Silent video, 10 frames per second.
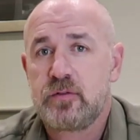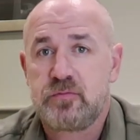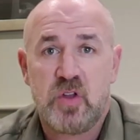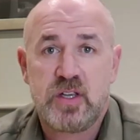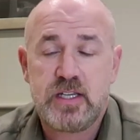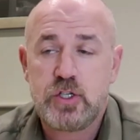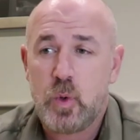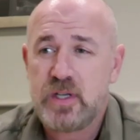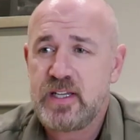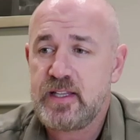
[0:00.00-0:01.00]

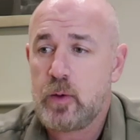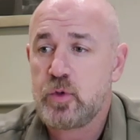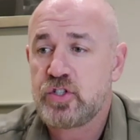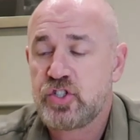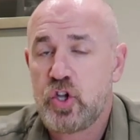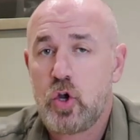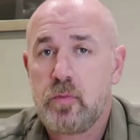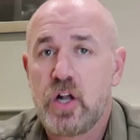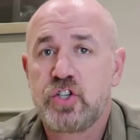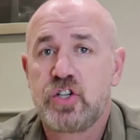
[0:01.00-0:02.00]
1920, there was so
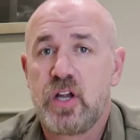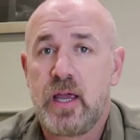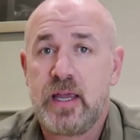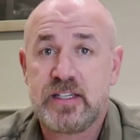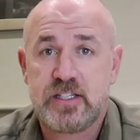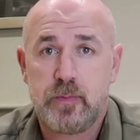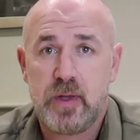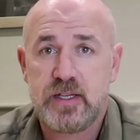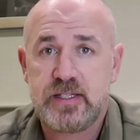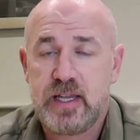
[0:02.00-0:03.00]
much
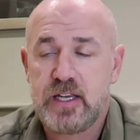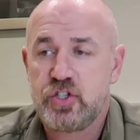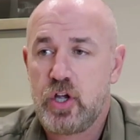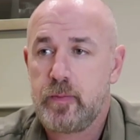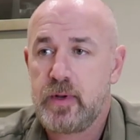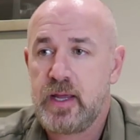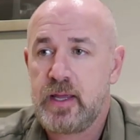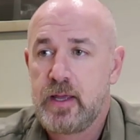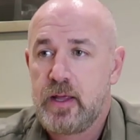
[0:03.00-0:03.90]
instability in Germany.